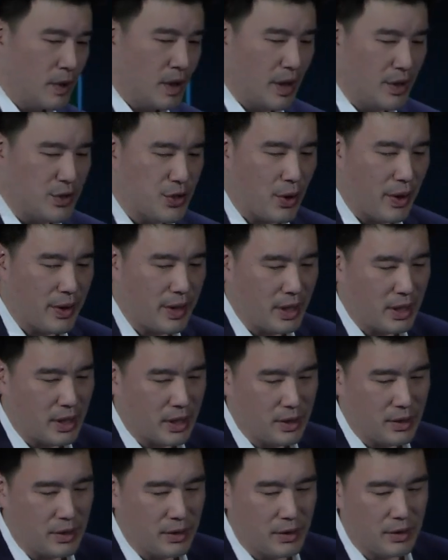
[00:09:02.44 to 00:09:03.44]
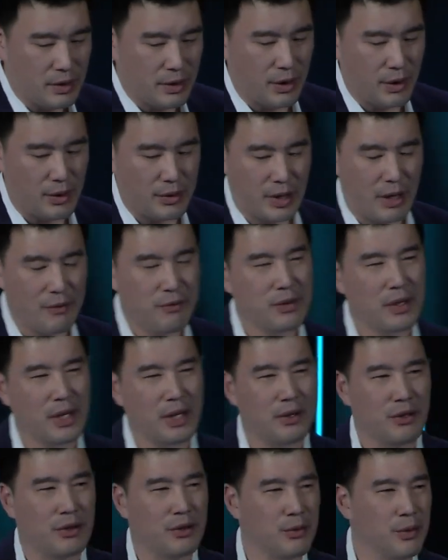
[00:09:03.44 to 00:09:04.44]
And so I think there are
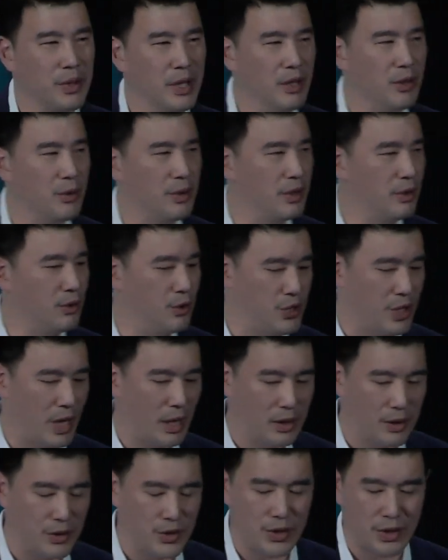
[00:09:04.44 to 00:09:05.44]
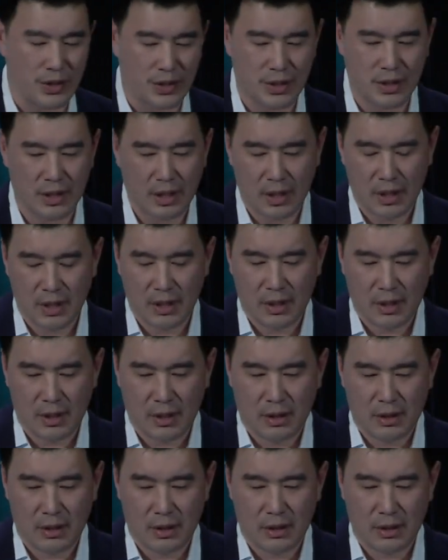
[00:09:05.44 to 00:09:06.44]
definitely three critical challenges
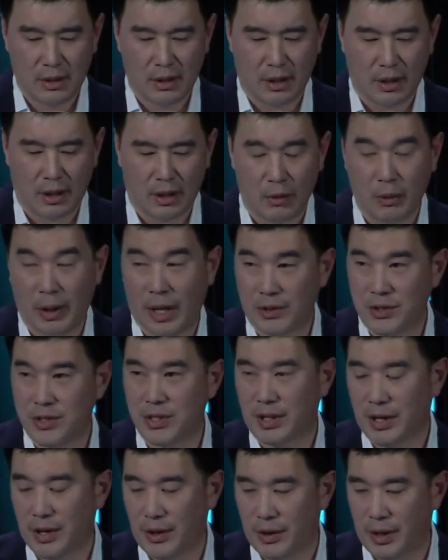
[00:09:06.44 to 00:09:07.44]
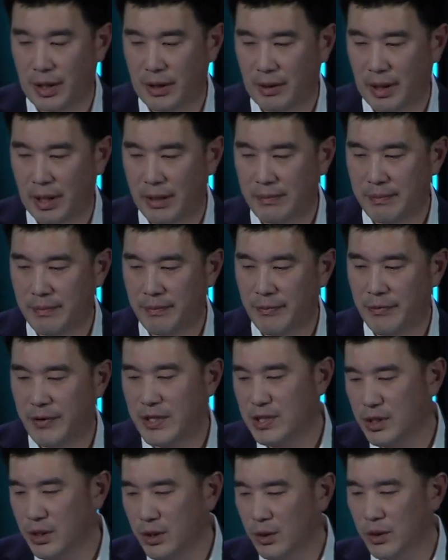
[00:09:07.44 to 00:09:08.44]
uh, around security, right?
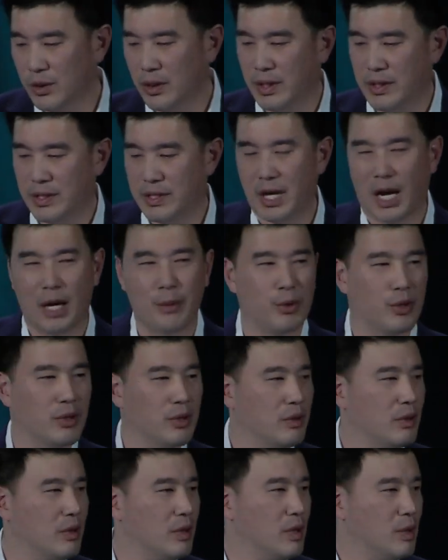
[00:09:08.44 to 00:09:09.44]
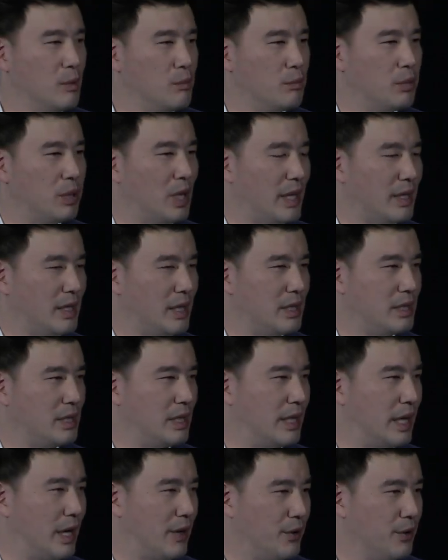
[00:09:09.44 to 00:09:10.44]
Physical and cyber blending
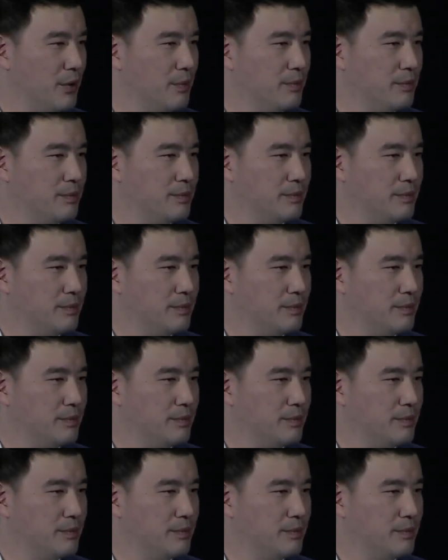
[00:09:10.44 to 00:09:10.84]
together,